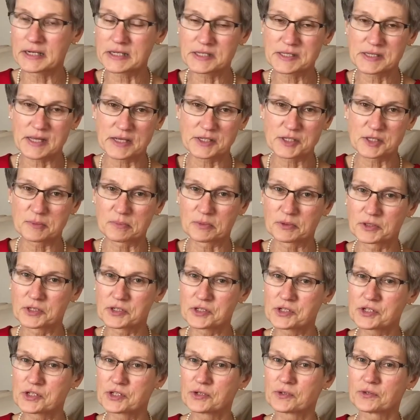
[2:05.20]
and accessible to
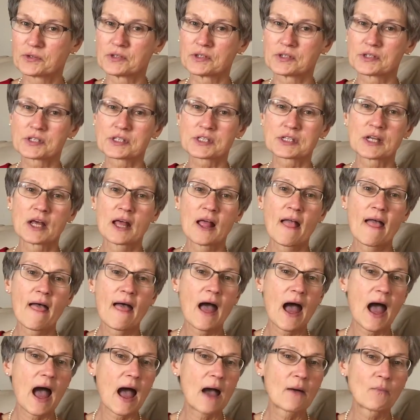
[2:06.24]
students.
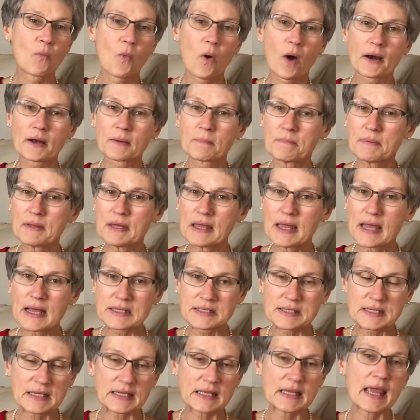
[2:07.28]
I want to be
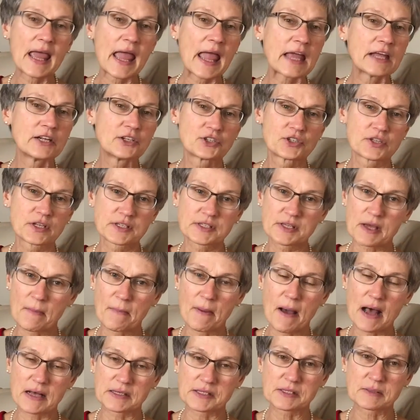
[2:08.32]
as engaged as I
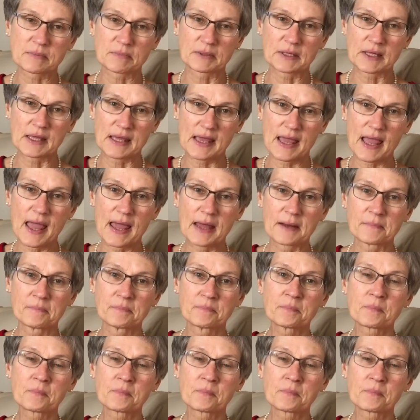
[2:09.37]
possibly can.